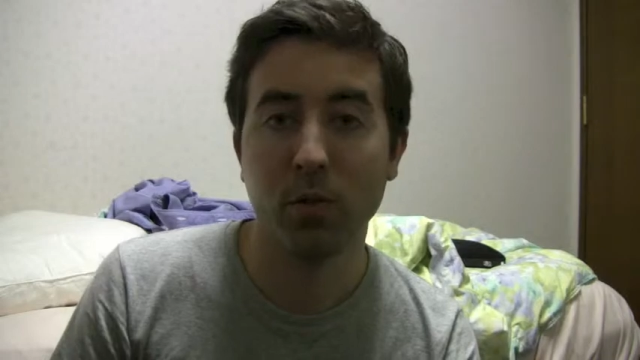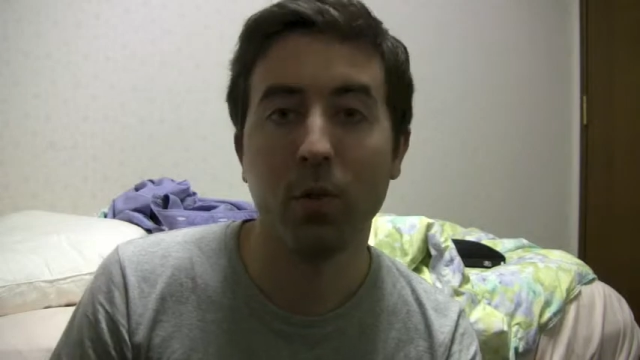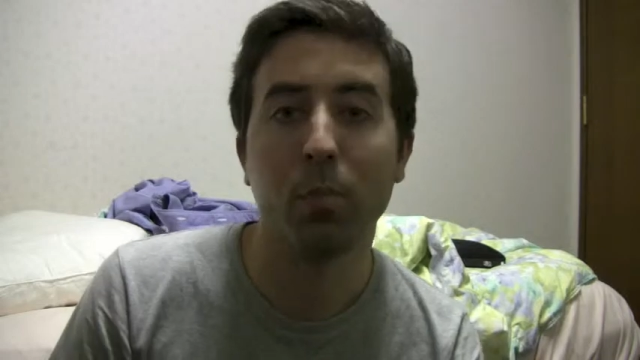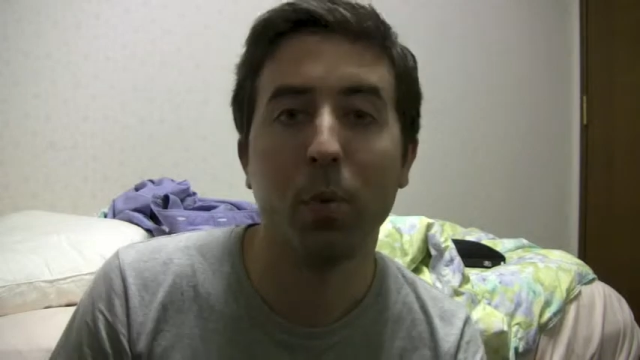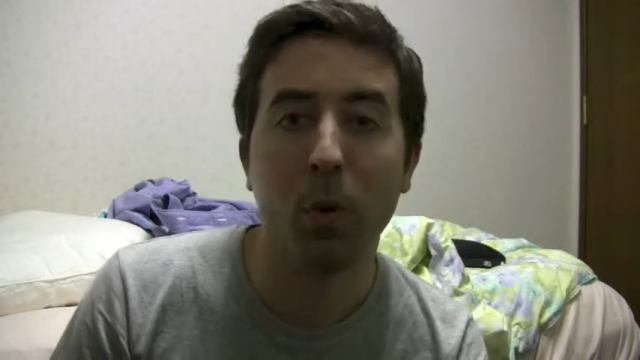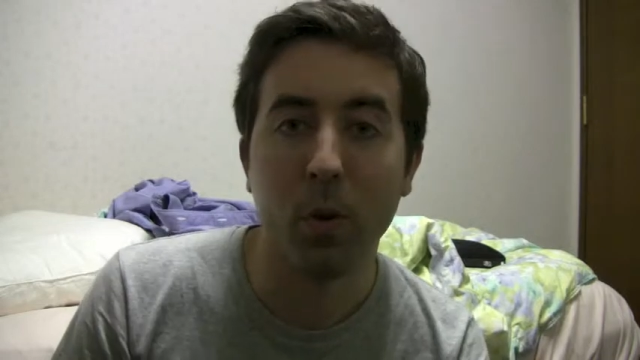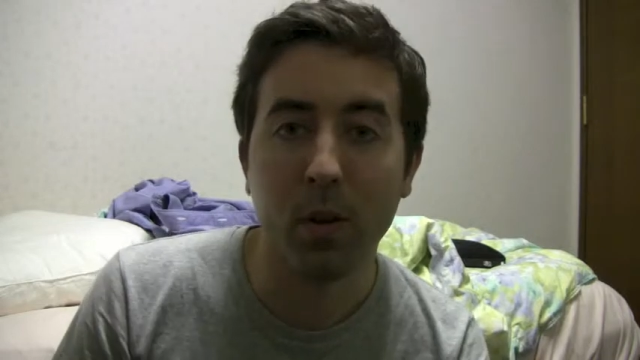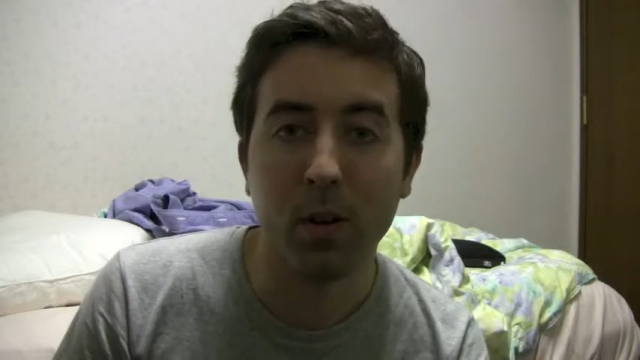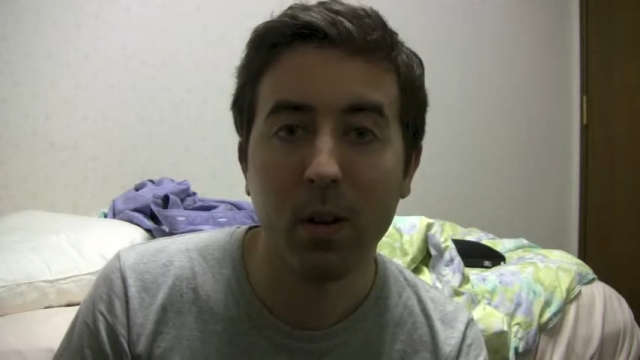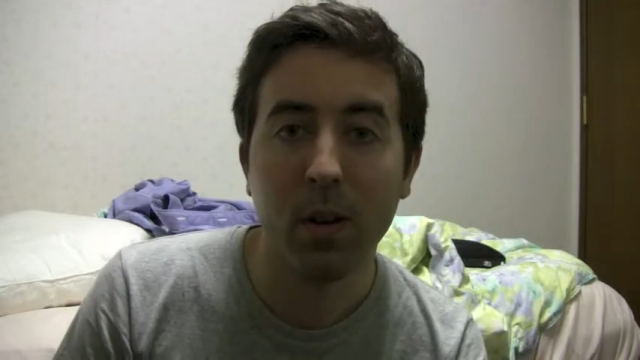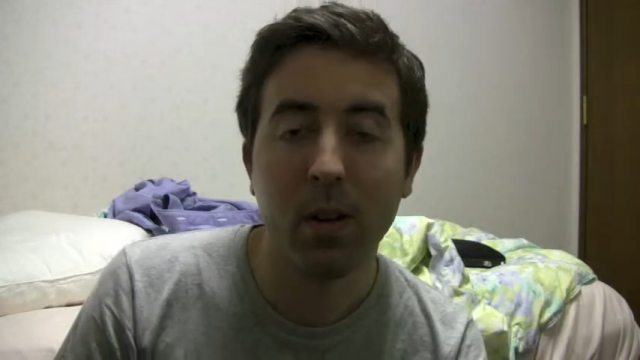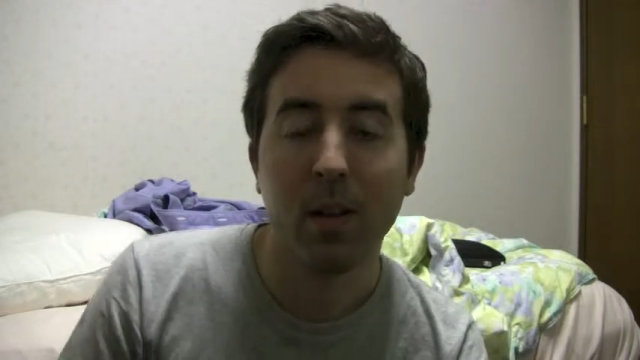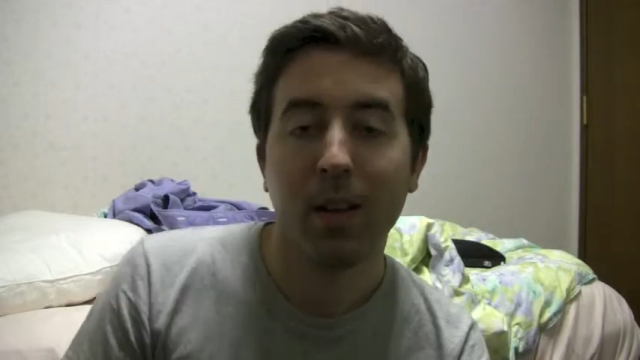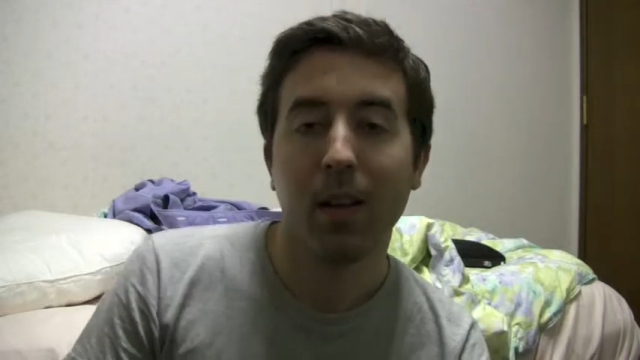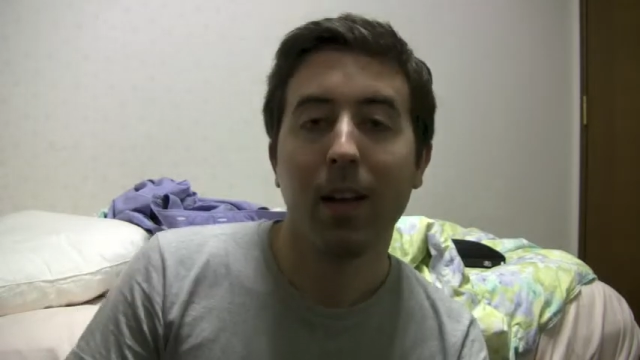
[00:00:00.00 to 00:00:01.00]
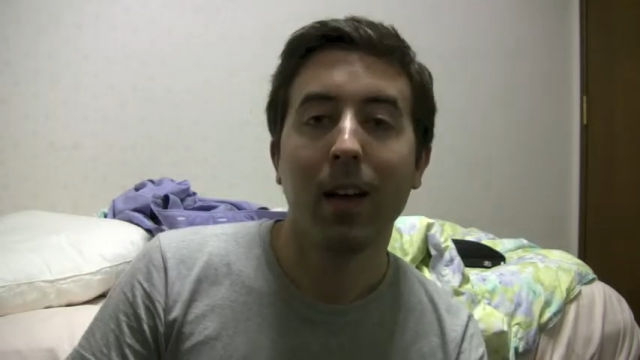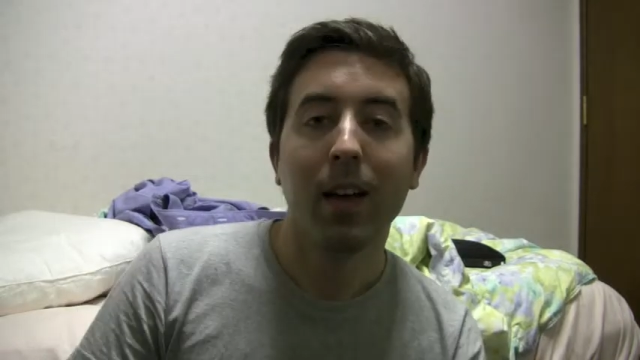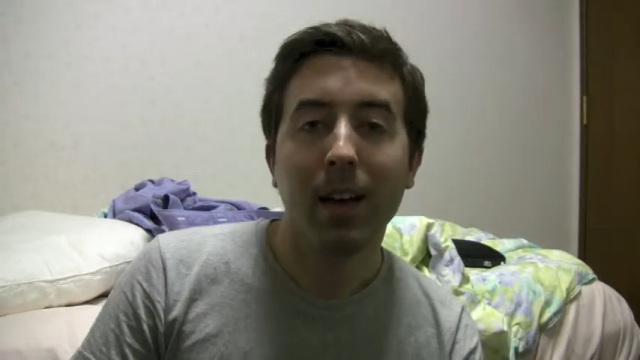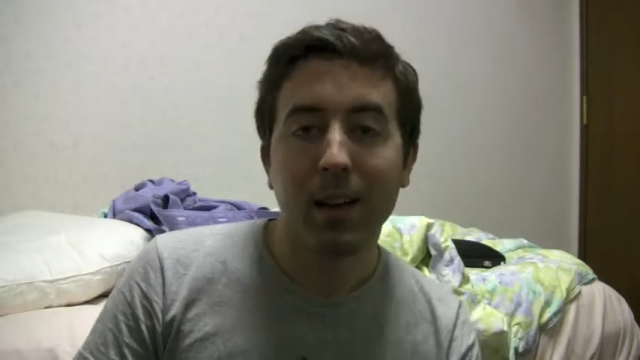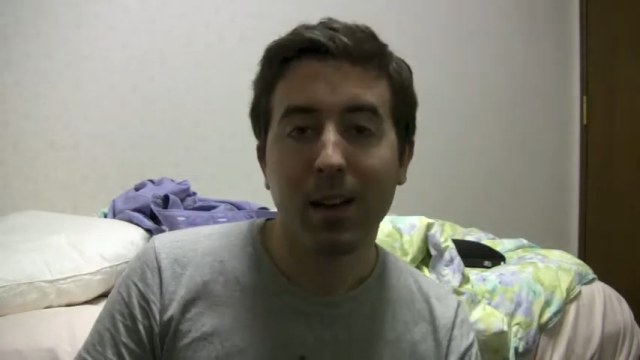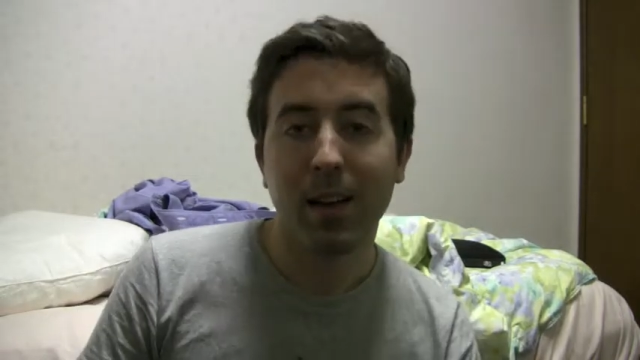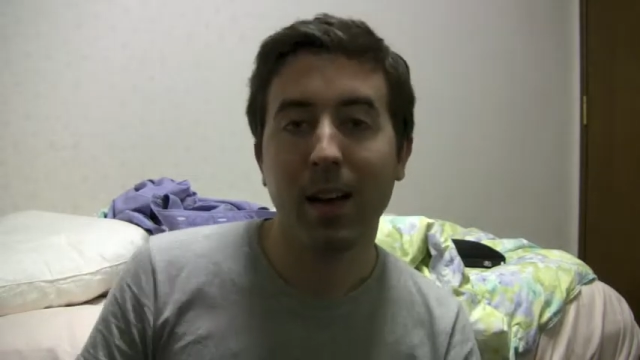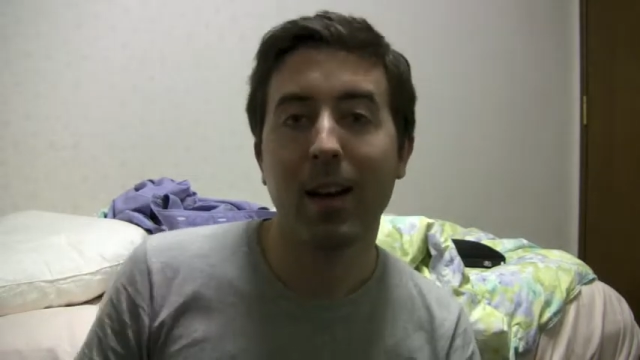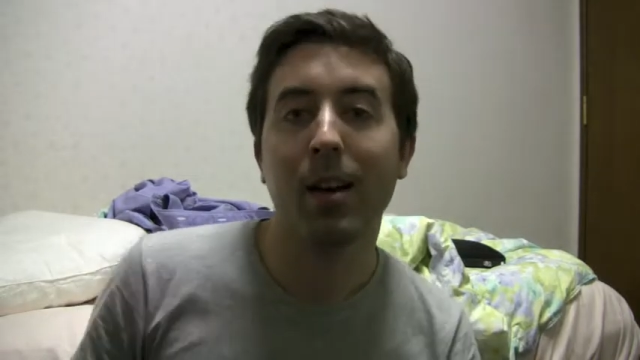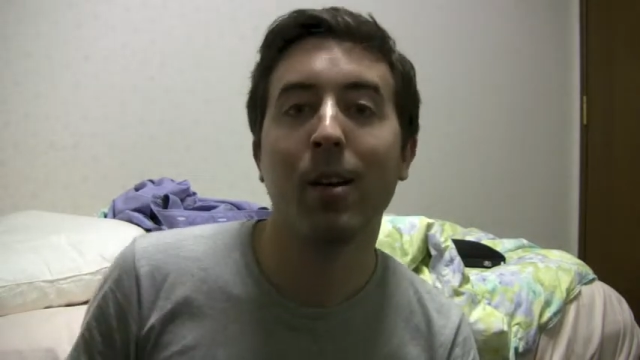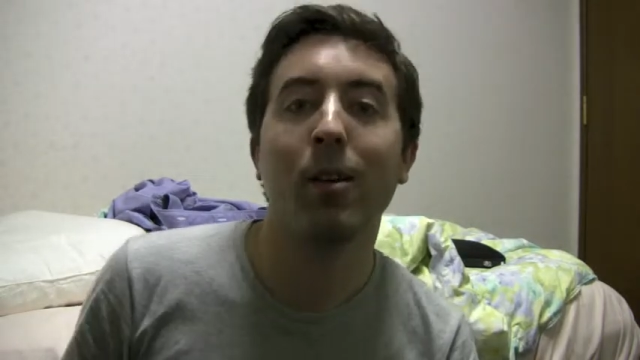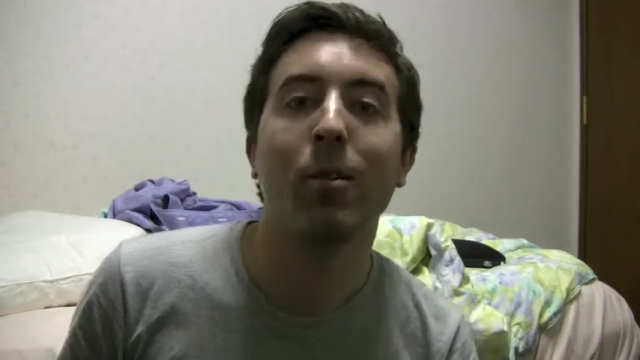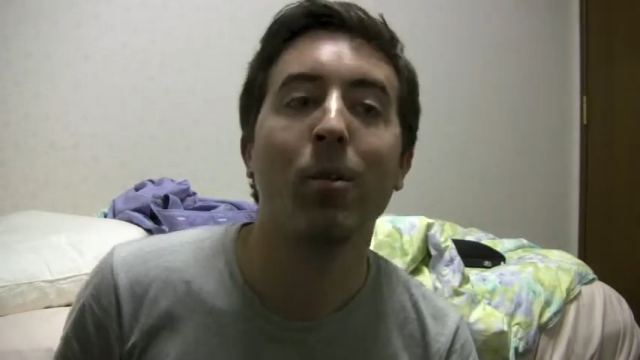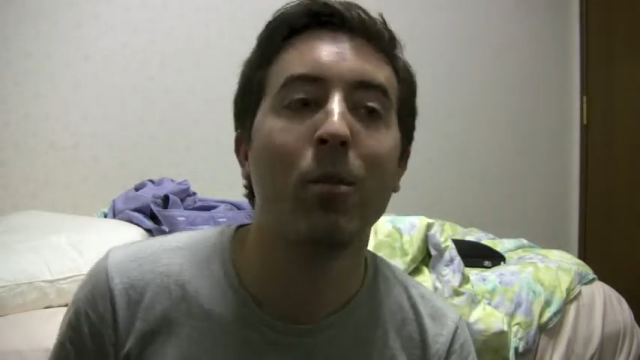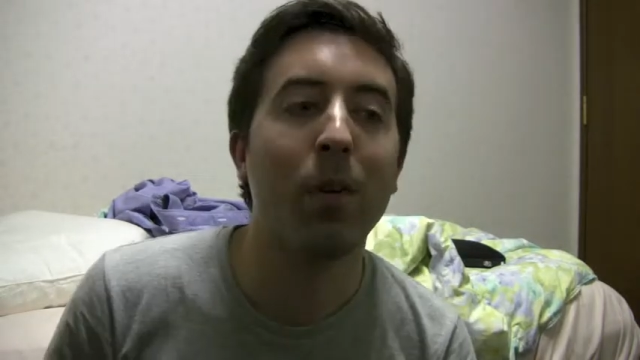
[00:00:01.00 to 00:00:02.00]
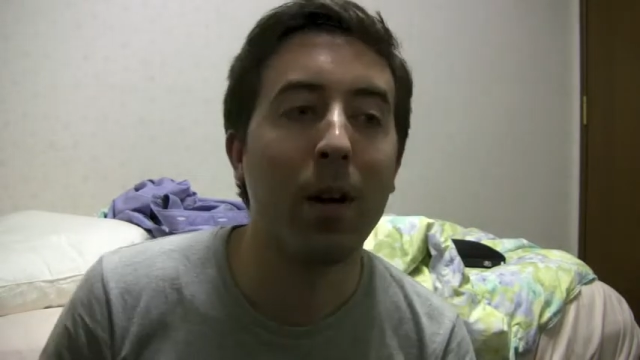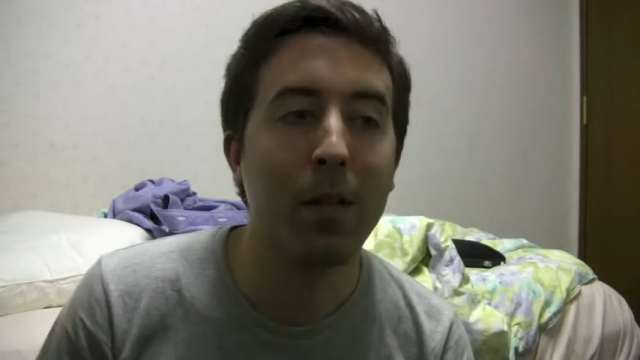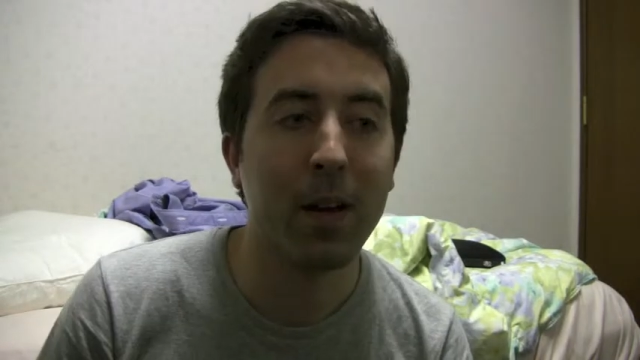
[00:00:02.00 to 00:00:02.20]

support and how I